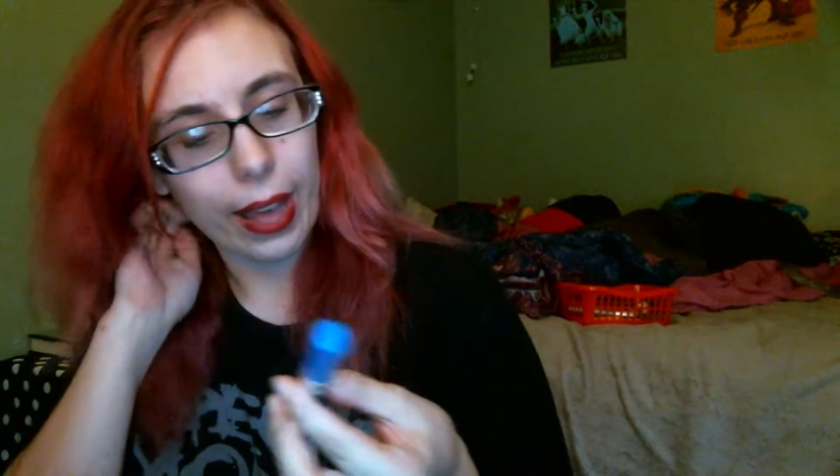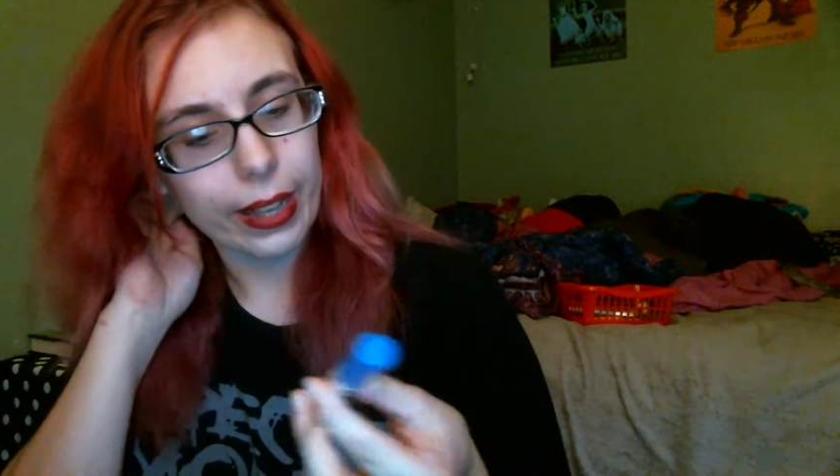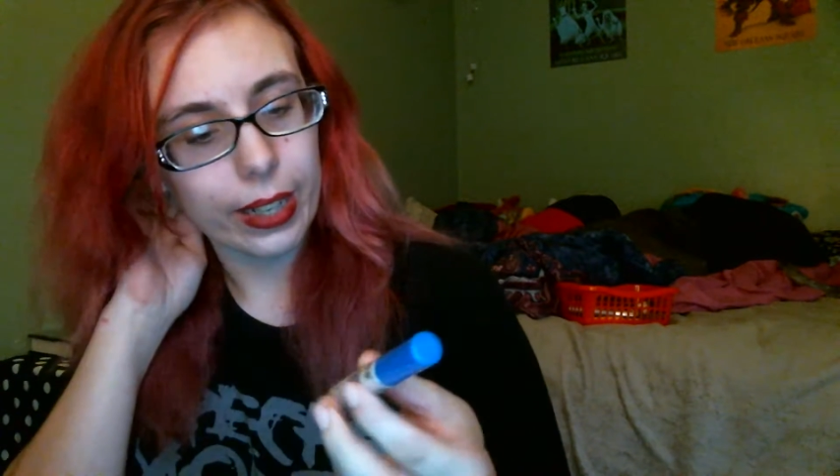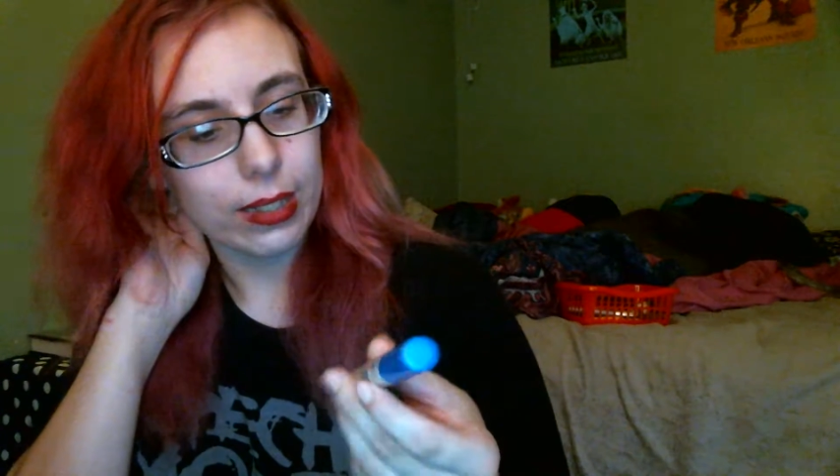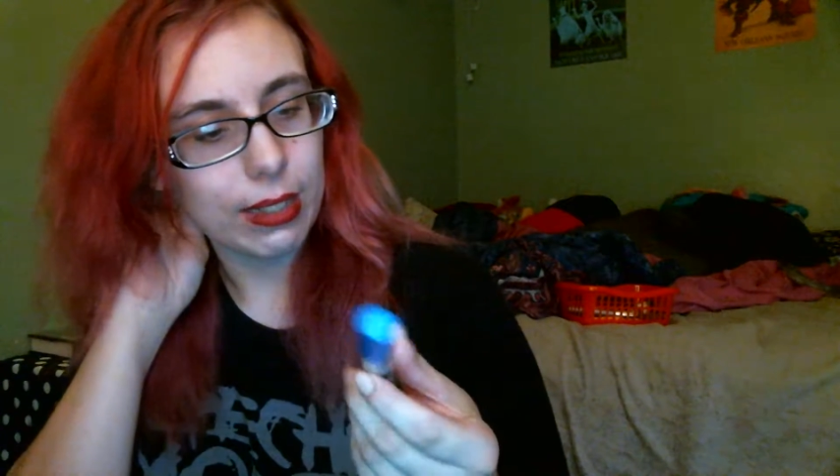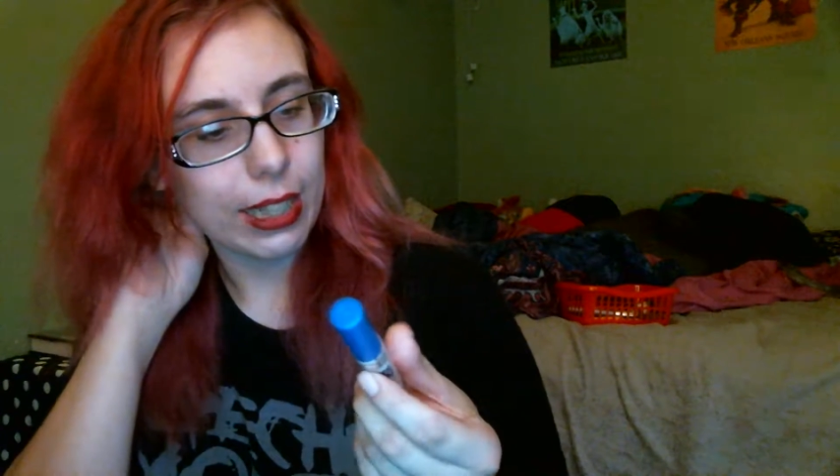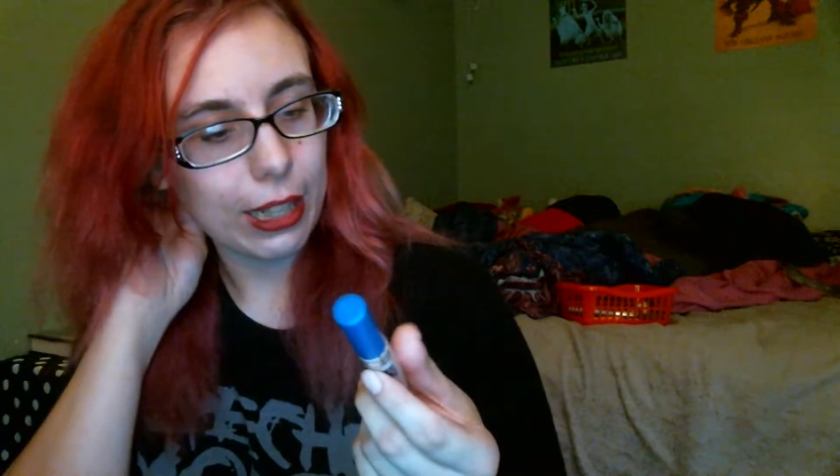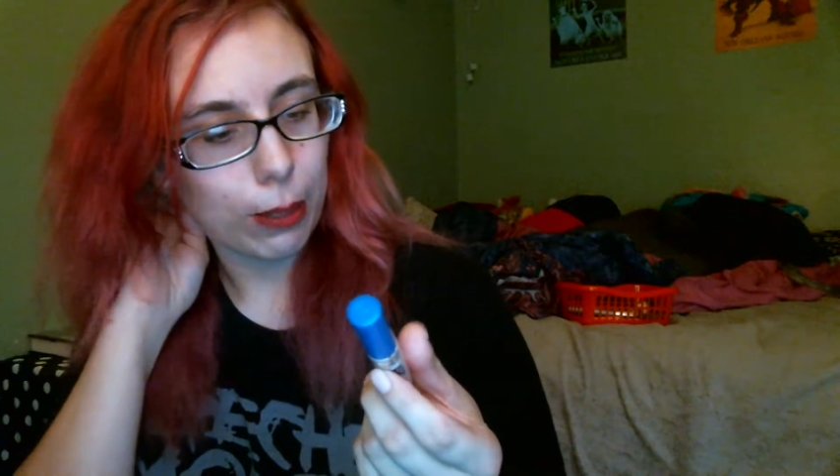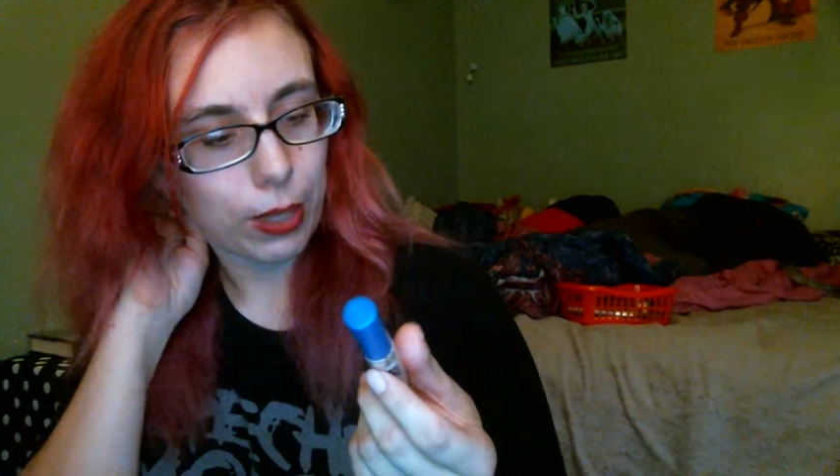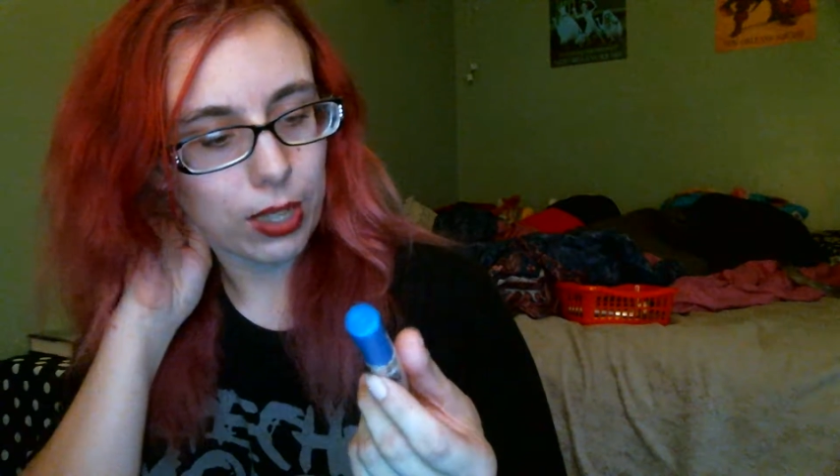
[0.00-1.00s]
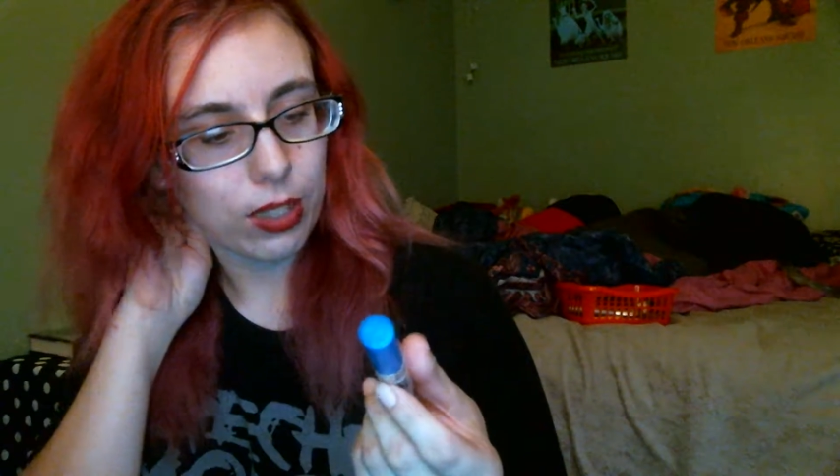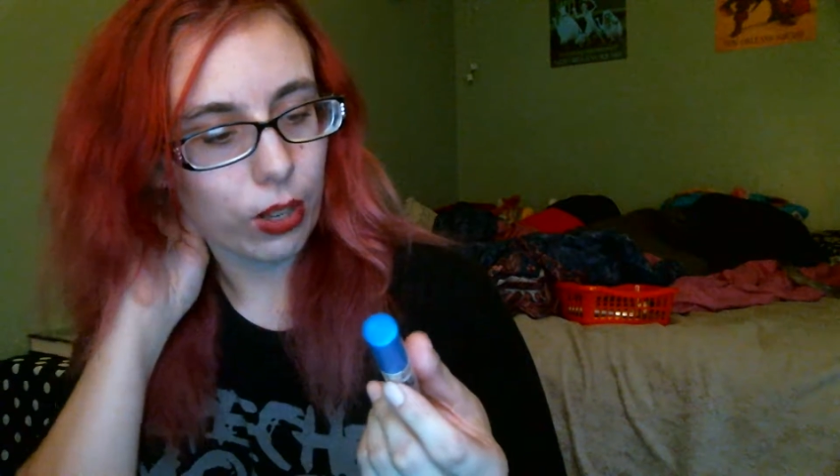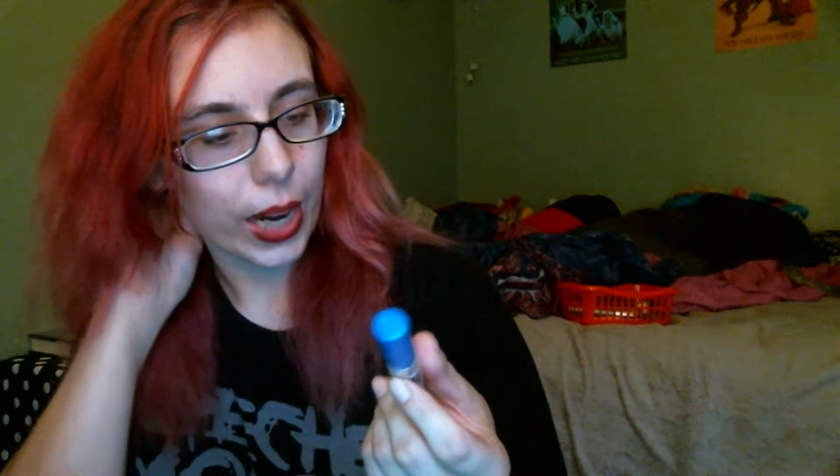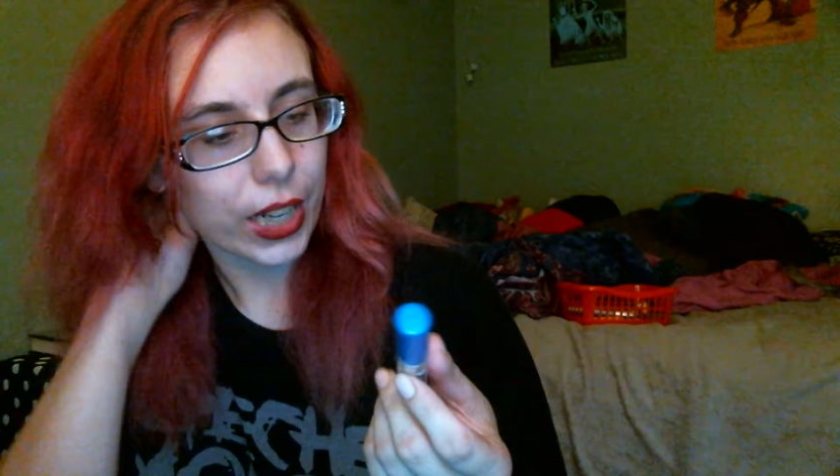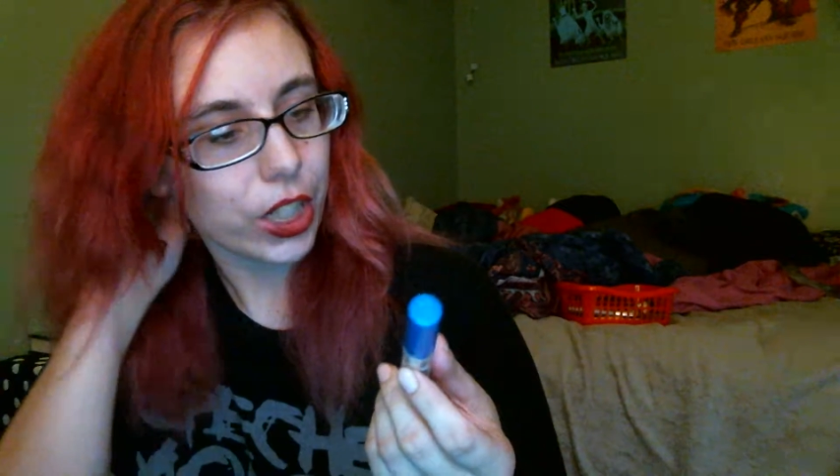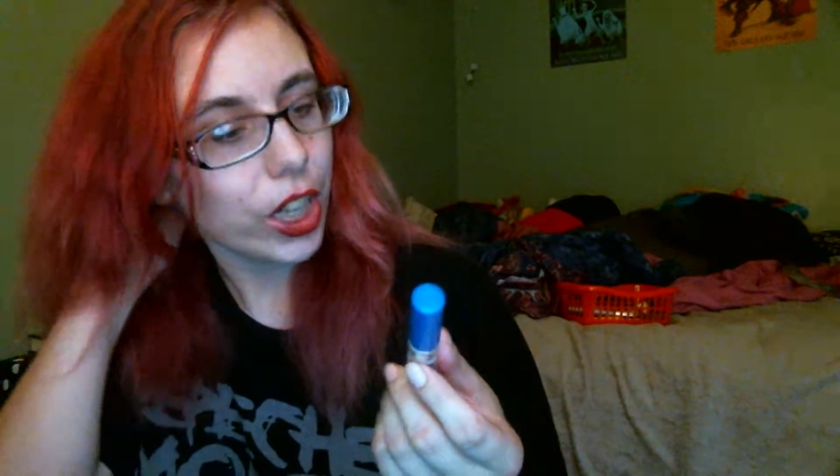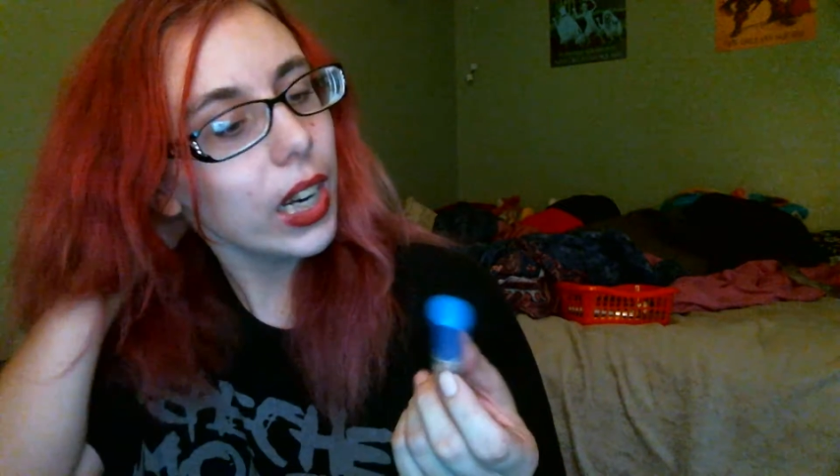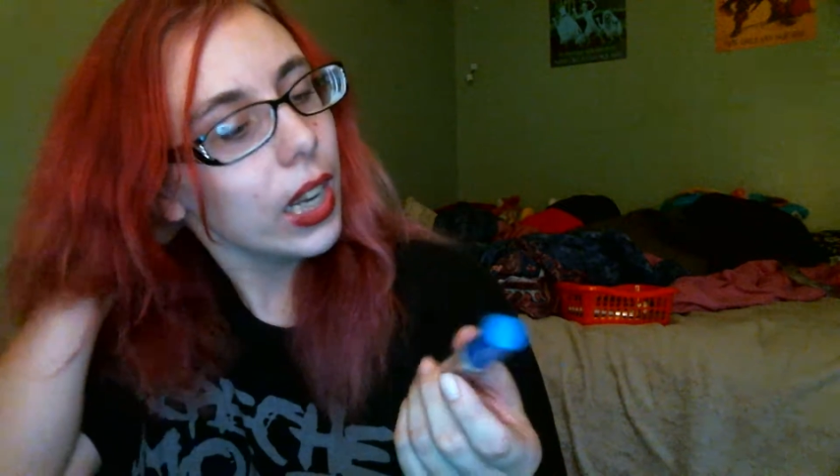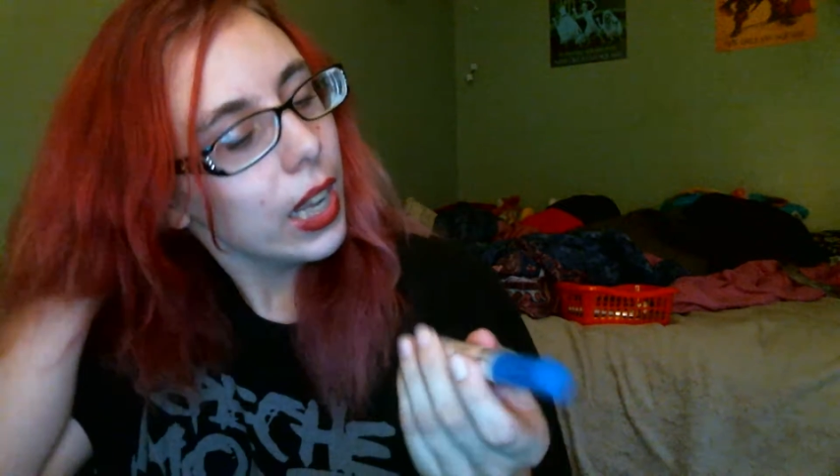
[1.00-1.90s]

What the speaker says: Concealer Plus Corrector.